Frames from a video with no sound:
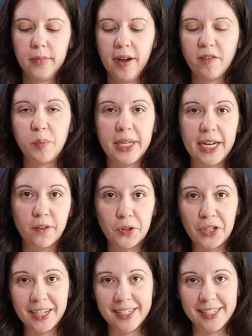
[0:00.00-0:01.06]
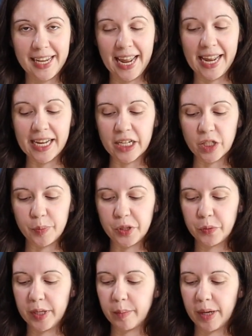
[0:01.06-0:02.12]
have to be careful not to say and
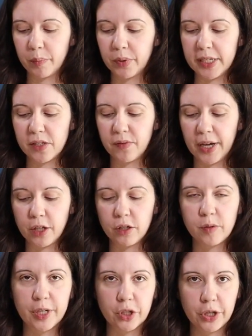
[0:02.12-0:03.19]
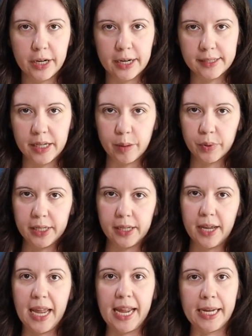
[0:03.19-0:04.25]
between my place values. Make sure you're not saying
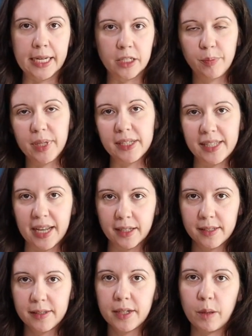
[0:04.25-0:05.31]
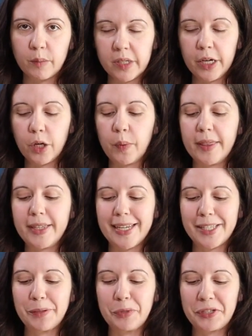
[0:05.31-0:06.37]
and because that comes later with
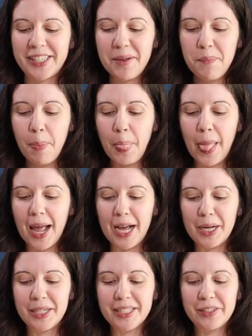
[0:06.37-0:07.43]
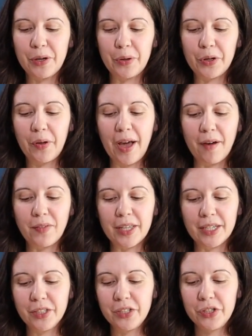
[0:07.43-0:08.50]
decimals. Uh, so you'll have the